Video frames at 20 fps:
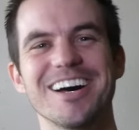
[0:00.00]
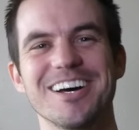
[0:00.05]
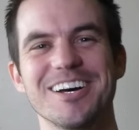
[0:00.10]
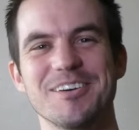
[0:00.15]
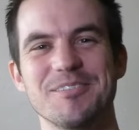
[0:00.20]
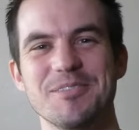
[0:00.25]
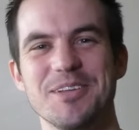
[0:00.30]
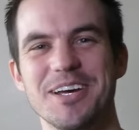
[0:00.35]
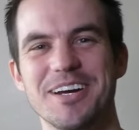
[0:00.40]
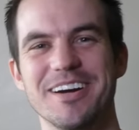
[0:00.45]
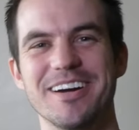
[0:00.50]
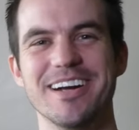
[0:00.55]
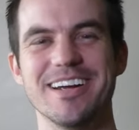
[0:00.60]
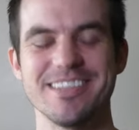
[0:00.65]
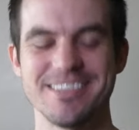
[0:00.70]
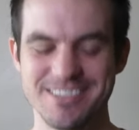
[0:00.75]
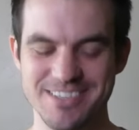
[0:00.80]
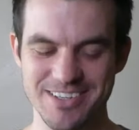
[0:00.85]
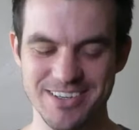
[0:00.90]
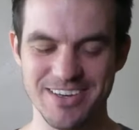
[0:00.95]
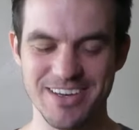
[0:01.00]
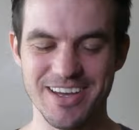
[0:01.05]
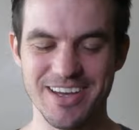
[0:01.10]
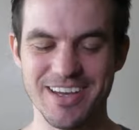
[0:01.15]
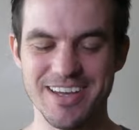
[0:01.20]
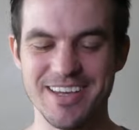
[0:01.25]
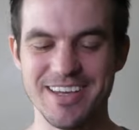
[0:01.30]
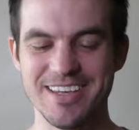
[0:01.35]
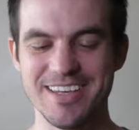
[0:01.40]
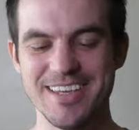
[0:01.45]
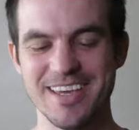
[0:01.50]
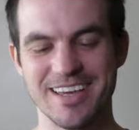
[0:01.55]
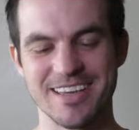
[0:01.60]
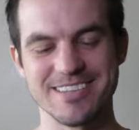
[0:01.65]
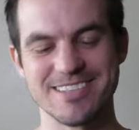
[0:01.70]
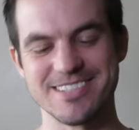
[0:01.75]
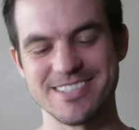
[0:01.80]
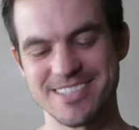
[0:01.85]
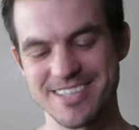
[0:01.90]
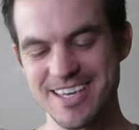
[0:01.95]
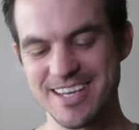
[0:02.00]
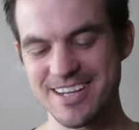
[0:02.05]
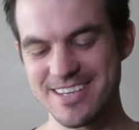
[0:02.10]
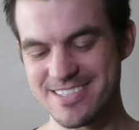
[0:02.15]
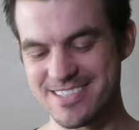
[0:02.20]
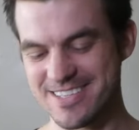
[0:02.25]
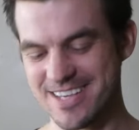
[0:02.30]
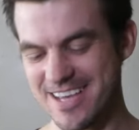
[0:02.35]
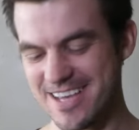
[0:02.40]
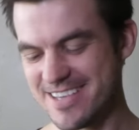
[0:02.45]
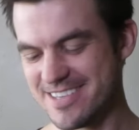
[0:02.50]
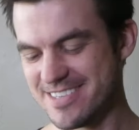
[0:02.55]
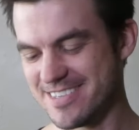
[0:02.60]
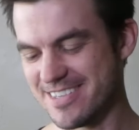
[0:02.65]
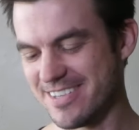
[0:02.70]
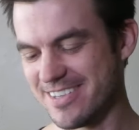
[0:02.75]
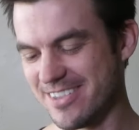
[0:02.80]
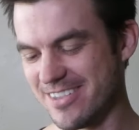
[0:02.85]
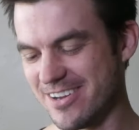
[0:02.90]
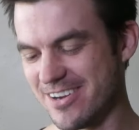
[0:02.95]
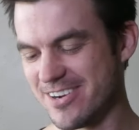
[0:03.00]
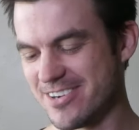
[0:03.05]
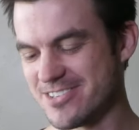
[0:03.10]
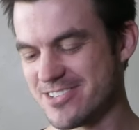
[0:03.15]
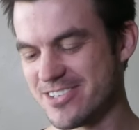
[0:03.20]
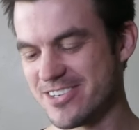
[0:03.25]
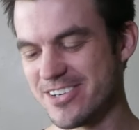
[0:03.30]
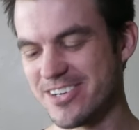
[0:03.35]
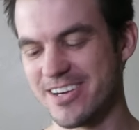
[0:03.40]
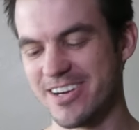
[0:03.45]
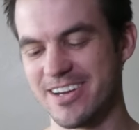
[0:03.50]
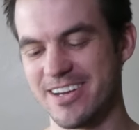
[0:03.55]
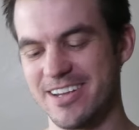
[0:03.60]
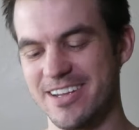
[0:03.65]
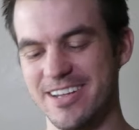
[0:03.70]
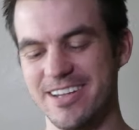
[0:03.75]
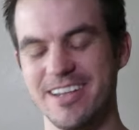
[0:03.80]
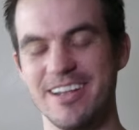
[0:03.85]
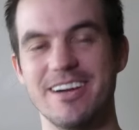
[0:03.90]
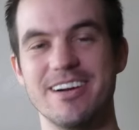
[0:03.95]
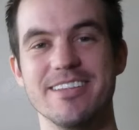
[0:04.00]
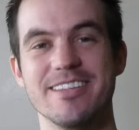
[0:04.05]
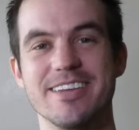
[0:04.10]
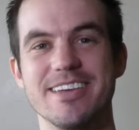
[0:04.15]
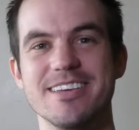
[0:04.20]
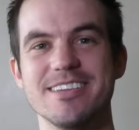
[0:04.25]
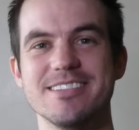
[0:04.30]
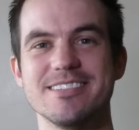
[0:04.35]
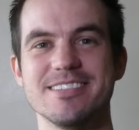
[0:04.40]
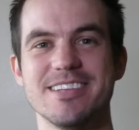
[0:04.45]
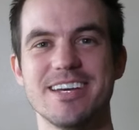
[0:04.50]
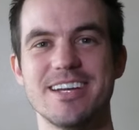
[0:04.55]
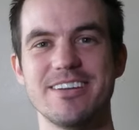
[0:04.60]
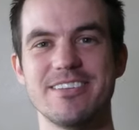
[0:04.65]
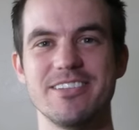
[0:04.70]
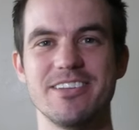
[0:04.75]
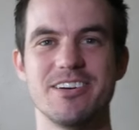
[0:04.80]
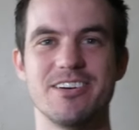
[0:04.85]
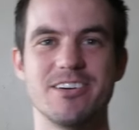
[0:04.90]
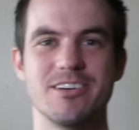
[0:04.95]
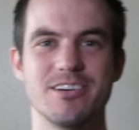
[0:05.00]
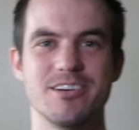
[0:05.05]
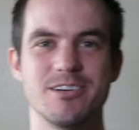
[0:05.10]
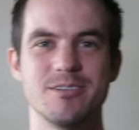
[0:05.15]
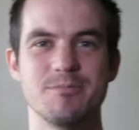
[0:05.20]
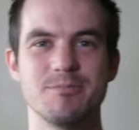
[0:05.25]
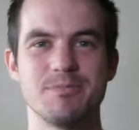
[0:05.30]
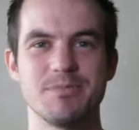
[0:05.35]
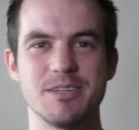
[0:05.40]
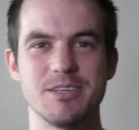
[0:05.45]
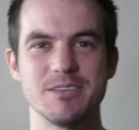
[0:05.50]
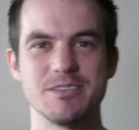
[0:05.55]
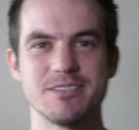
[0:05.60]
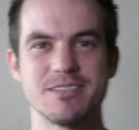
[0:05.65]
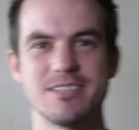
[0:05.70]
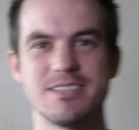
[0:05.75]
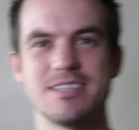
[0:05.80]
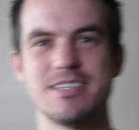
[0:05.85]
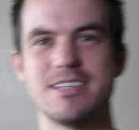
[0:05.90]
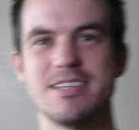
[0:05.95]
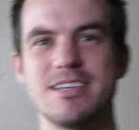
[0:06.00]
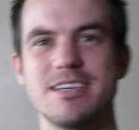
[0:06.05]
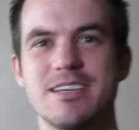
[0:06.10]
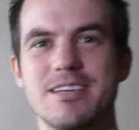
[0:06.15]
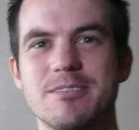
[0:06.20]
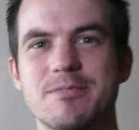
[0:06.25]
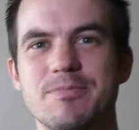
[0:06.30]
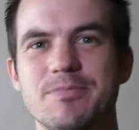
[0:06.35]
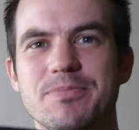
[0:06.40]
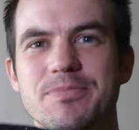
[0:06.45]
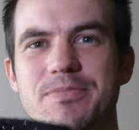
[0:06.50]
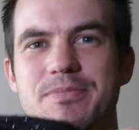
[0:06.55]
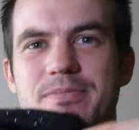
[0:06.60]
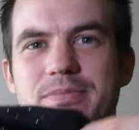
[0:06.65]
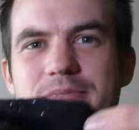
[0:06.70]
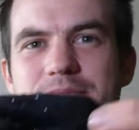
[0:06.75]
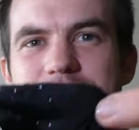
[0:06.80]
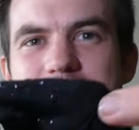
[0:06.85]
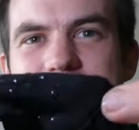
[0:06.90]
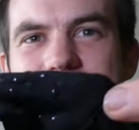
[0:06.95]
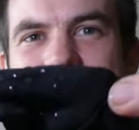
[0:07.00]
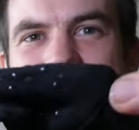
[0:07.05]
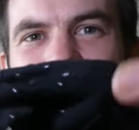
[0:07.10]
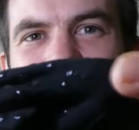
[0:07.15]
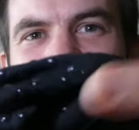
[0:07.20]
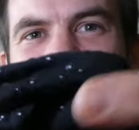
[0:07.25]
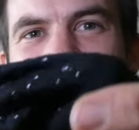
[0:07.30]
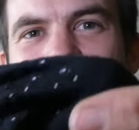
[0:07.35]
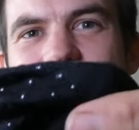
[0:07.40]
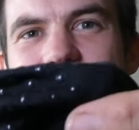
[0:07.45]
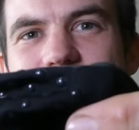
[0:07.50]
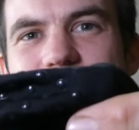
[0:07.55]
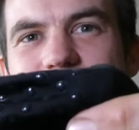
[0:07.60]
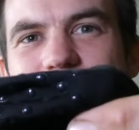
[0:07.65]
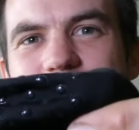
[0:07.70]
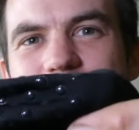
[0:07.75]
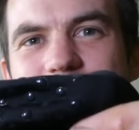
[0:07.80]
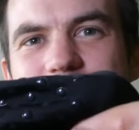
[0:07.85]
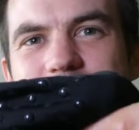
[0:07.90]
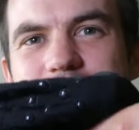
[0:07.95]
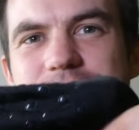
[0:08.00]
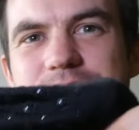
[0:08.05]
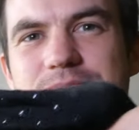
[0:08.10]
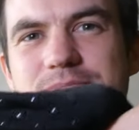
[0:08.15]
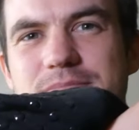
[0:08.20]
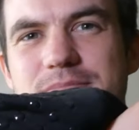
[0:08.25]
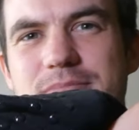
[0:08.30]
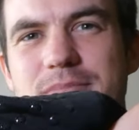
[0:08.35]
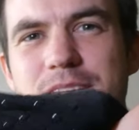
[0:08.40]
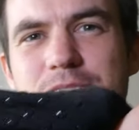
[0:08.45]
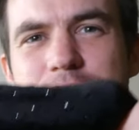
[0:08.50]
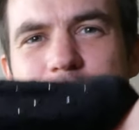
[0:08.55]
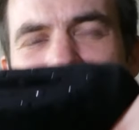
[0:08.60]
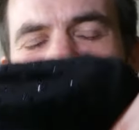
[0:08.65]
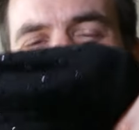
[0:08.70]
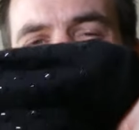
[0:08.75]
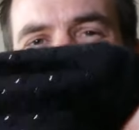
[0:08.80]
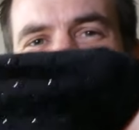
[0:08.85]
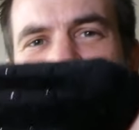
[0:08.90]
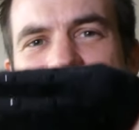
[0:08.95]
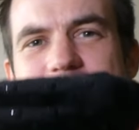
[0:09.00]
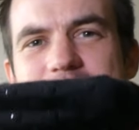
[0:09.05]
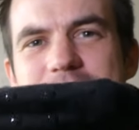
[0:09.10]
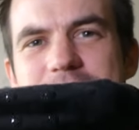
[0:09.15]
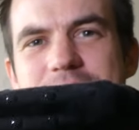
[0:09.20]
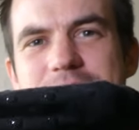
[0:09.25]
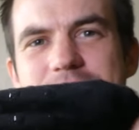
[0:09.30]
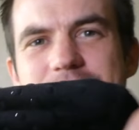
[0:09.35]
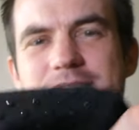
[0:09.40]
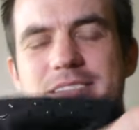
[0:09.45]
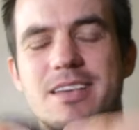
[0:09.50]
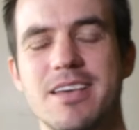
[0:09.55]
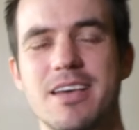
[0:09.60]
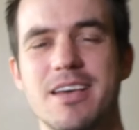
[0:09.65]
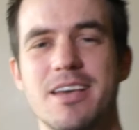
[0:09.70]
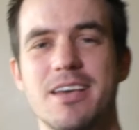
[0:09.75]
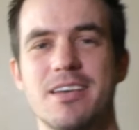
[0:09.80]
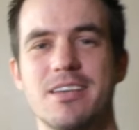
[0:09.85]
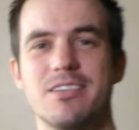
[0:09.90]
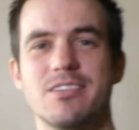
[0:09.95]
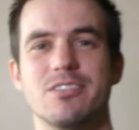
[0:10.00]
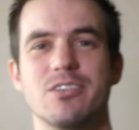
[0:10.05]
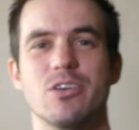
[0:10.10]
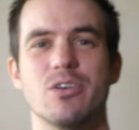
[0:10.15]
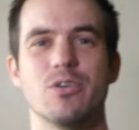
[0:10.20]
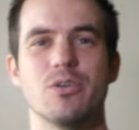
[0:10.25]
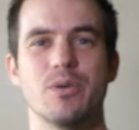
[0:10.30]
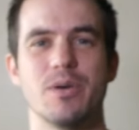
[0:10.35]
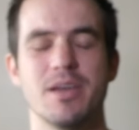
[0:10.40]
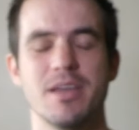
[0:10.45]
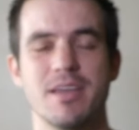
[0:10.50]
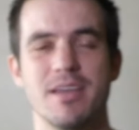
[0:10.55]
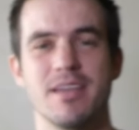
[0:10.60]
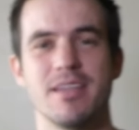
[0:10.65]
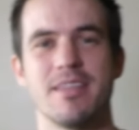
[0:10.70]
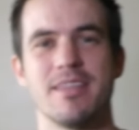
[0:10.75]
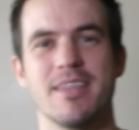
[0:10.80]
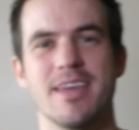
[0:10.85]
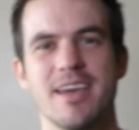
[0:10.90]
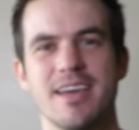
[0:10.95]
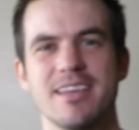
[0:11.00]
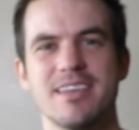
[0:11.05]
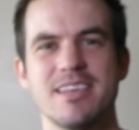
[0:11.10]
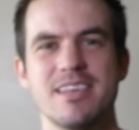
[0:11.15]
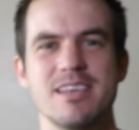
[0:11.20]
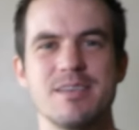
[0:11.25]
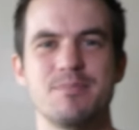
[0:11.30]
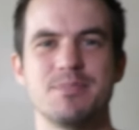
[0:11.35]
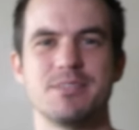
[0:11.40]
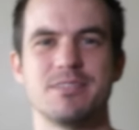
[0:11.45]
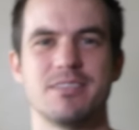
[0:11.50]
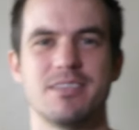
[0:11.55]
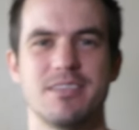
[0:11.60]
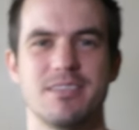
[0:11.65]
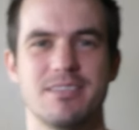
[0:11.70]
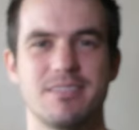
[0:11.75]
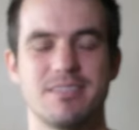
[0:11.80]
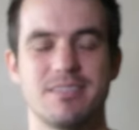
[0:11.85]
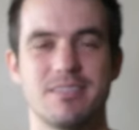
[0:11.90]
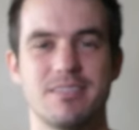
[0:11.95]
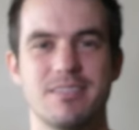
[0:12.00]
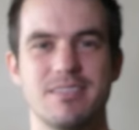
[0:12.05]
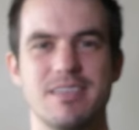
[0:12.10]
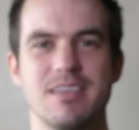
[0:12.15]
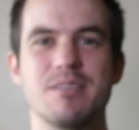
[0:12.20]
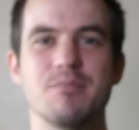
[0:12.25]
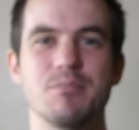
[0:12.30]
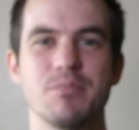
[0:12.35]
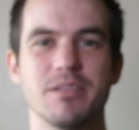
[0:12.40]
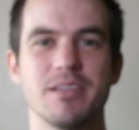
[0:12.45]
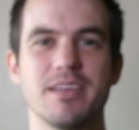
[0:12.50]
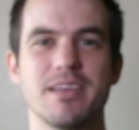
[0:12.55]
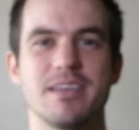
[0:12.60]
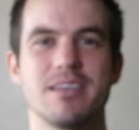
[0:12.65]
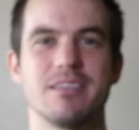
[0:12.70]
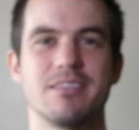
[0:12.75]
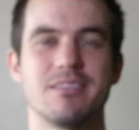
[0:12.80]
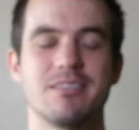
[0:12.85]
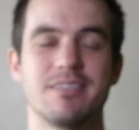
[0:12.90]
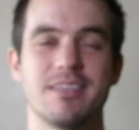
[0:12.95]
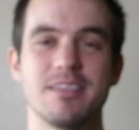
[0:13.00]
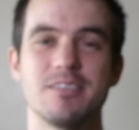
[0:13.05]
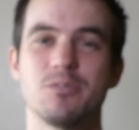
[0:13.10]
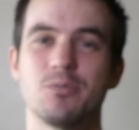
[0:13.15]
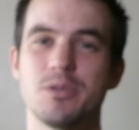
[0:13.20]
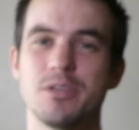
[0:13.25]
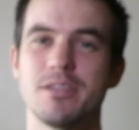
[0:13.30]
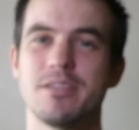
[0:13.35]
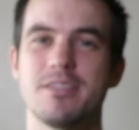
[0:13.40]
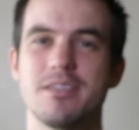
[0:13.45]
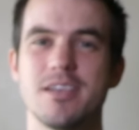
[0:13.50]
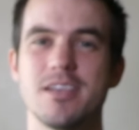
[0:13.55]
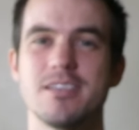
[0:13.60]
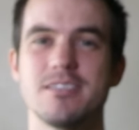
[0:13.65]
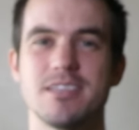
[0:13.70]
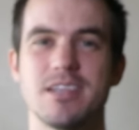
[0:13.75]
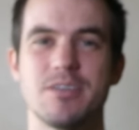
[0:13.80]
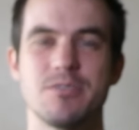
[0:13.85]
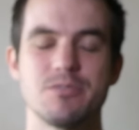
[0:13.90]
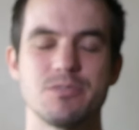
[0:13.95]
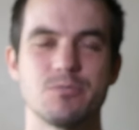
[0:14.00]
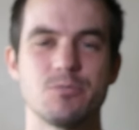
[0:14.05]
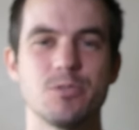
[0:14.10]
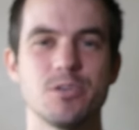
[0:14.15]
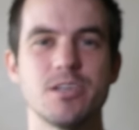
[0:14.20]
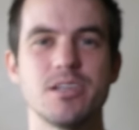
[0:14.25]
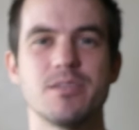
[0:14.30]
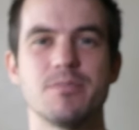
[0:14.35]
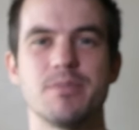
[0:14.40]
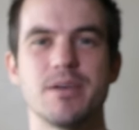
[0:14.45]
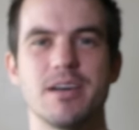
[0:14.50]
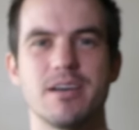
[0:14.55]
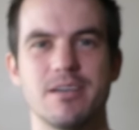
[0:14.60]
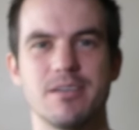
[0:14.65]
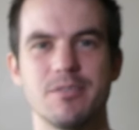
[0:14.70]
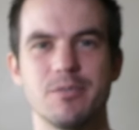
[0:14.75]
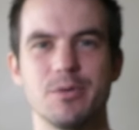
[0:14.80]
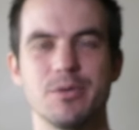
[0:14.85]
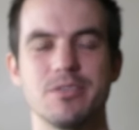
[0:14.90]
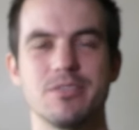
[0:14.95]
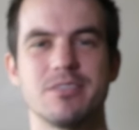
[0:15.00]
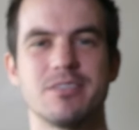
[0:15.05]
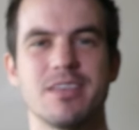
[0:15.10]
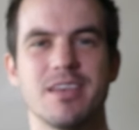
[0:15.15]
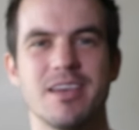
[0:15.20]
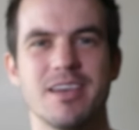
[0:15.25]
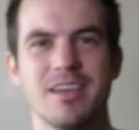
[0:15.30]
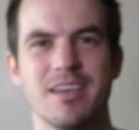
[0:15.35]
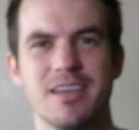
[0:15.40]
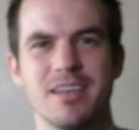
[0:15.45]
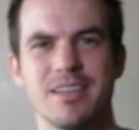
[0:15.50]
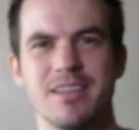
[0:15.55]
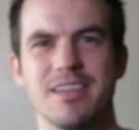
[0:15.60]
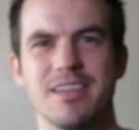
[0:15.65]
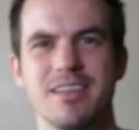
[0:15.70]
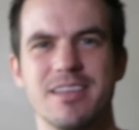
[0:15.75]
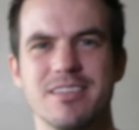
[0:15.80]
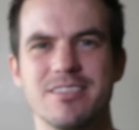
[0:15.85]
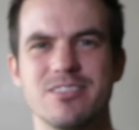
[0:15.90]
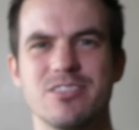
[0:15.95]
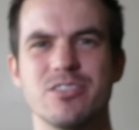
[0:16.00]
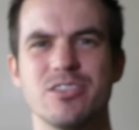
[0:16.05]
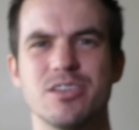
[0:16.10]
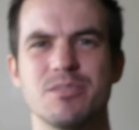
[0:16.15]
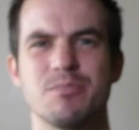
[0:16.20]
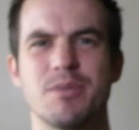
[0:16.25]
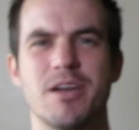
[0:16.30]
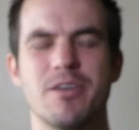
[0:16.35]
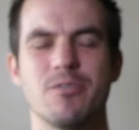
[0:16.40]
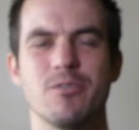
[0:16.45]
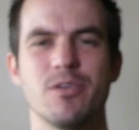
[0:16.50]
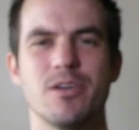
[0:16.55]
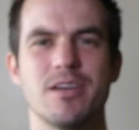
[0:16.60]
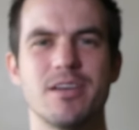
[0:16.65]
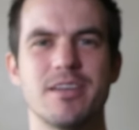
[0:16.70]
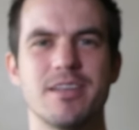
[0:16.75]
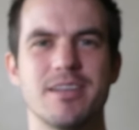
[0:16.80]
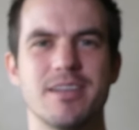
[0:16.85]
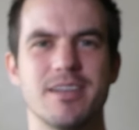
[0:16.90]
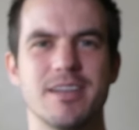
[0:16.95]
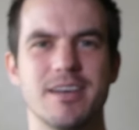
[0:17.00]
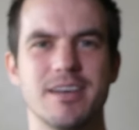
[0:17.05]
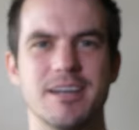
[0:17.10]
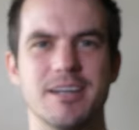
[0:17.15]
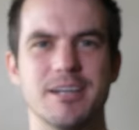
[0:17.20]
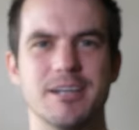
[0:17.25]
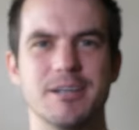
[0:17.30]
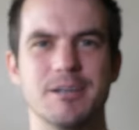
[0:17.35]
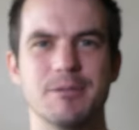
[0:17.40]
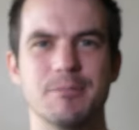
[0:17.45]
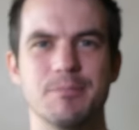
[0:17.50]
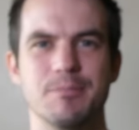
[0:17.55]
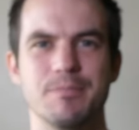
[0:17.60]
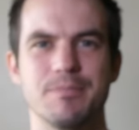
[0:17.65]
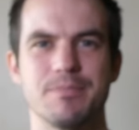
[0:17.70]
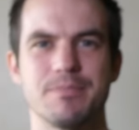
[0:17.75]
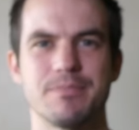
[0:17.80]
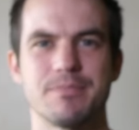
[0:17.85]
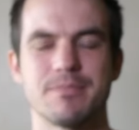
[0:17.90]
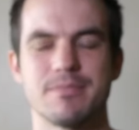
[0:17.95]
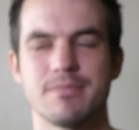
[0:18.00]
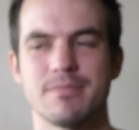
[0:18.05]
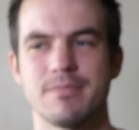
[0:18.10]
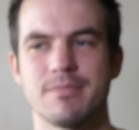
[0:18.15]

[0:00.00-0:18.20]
alright, so yeah, just get a size larger. On the inside of the arm, you'll see these little grippy things, so that keeps it in place. That's one of the things I was worried about, was that during my run,